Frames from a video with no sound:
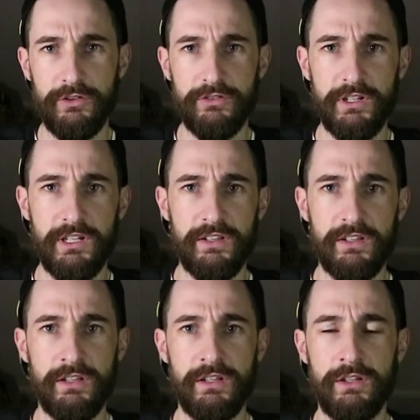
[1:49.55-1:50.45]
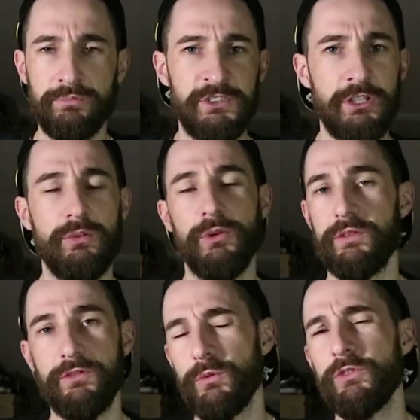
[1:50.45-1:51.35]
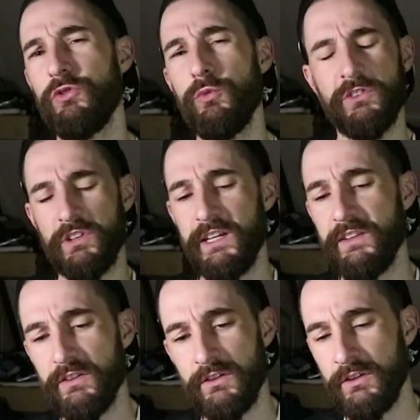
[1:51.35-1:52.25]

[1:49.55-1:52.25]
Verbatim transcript: do you say that? Whatever, it was too much light.